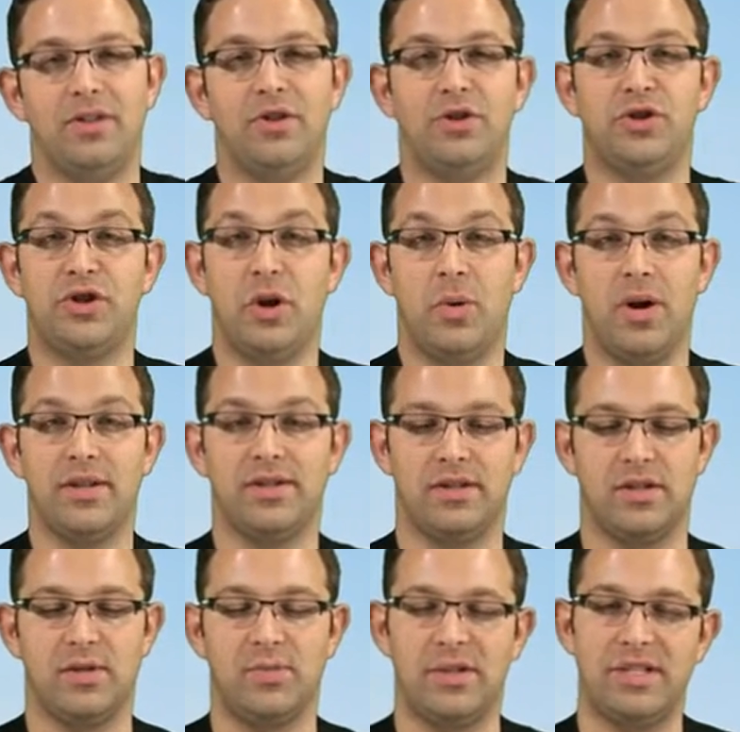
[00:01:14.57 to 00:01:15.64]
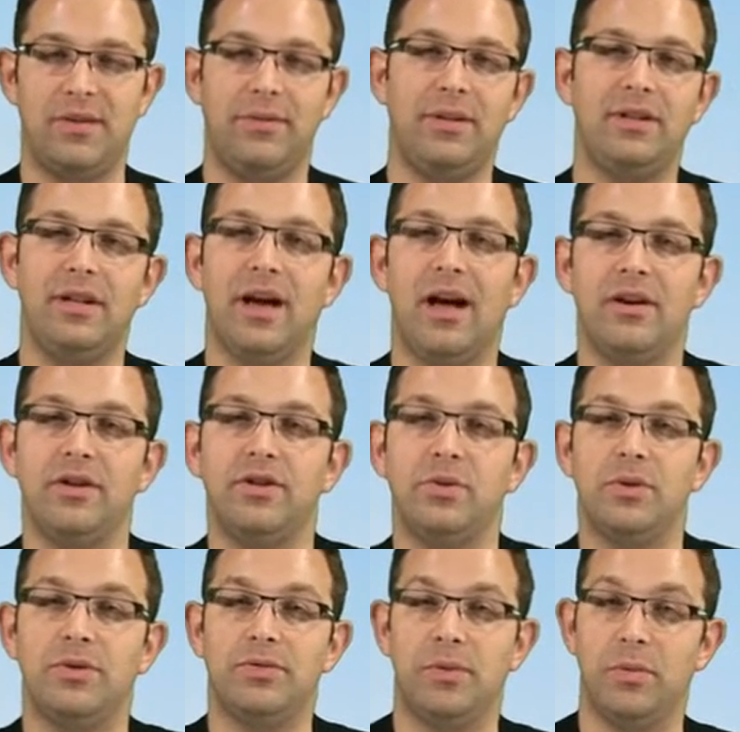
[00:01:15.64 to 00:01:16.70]
to show us specifically how to do
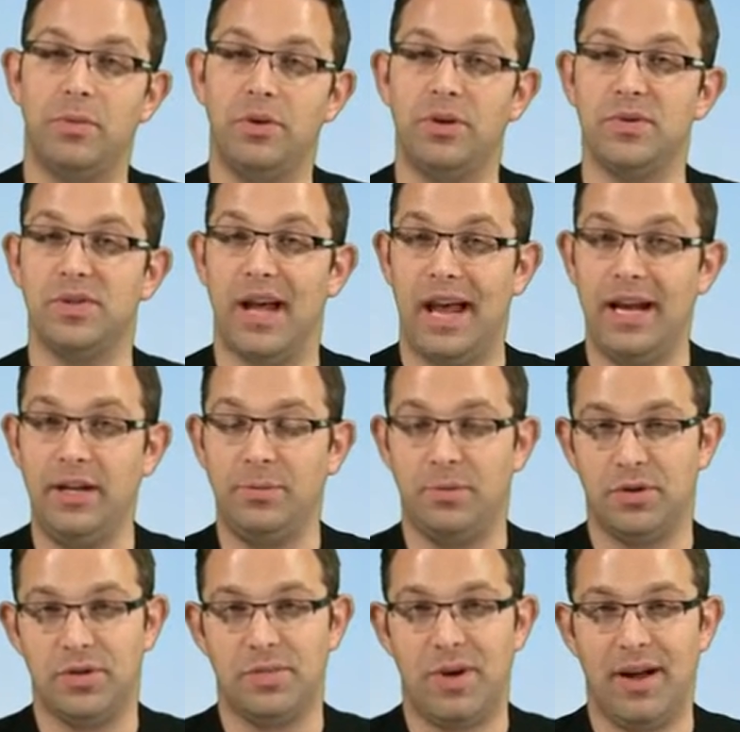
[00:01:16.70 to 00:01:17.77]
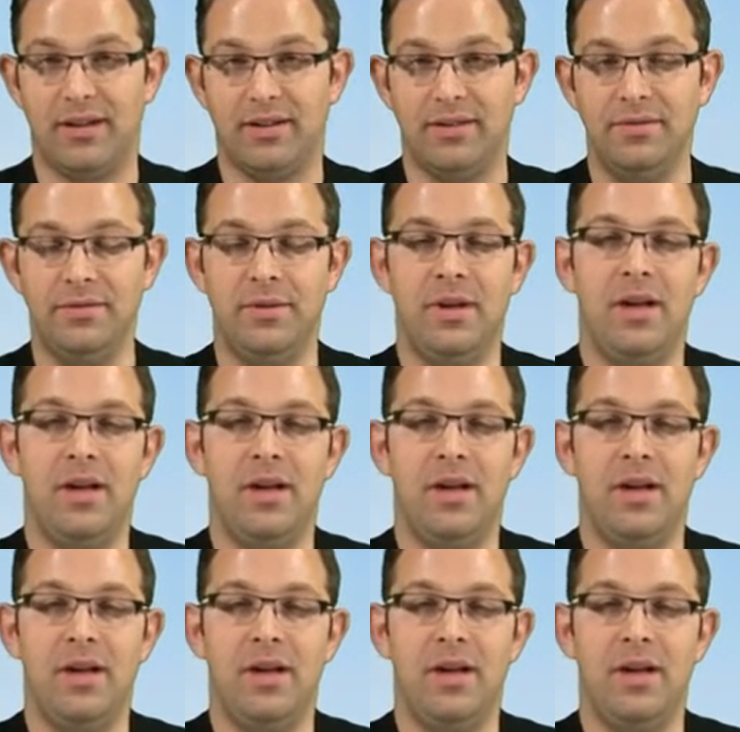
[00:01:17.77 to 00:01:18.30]
it from a Windows 8 perspective,